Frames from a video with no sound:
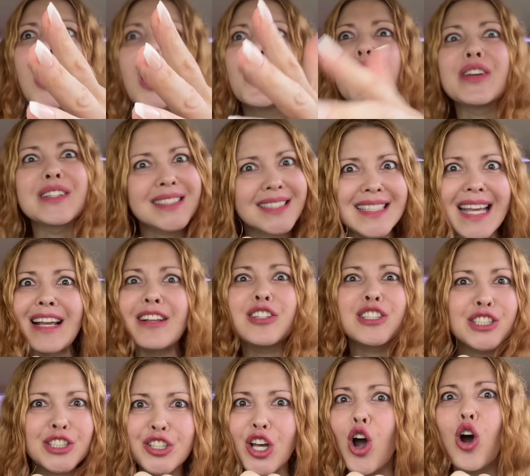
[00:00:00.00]
the sale
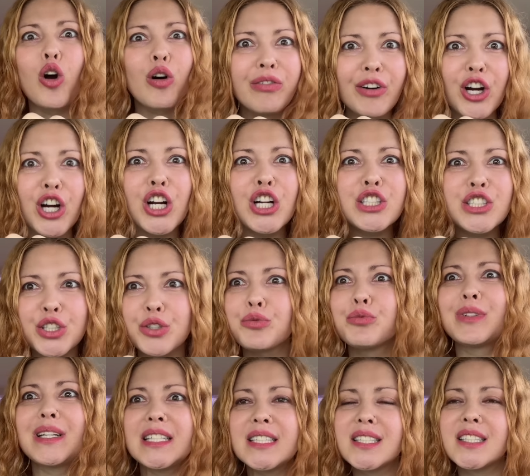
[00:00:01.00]
is over to
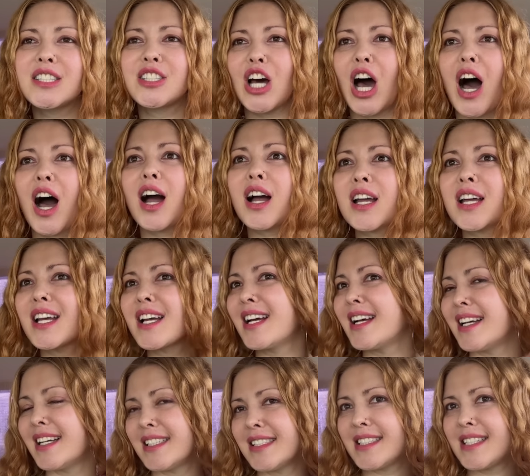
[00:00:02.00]
restock?
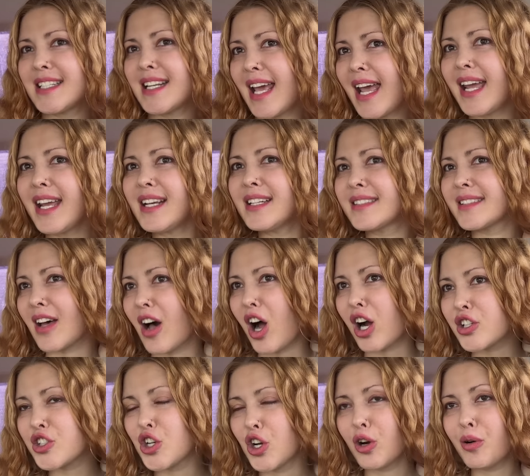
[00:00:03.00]
Today is
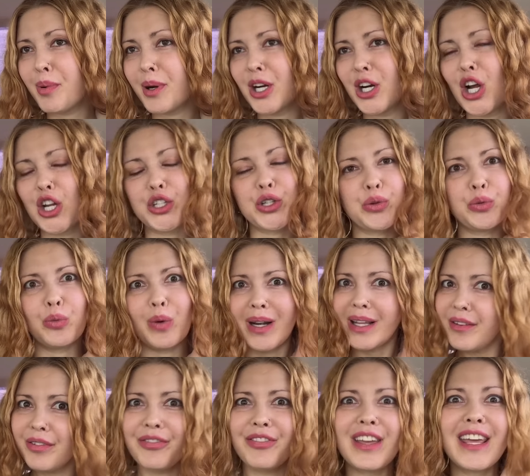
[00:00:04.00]
October
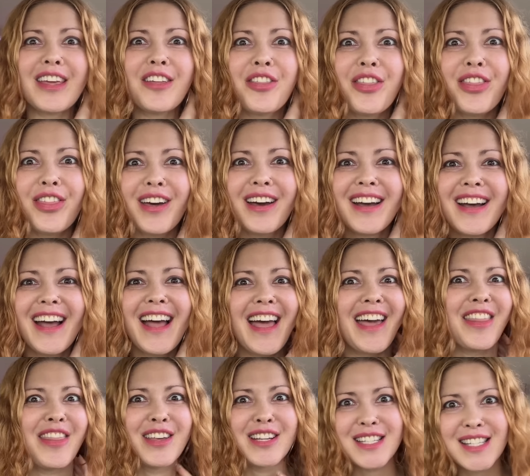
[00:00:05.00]
25th.
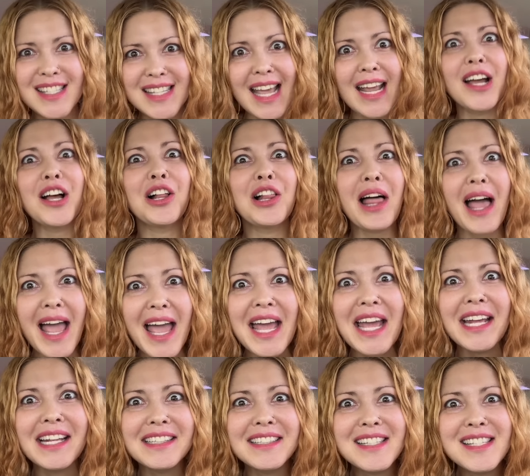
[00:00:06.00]
The sale
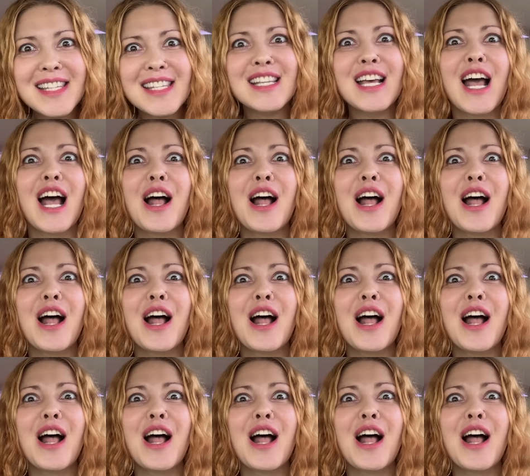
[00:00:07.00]
ends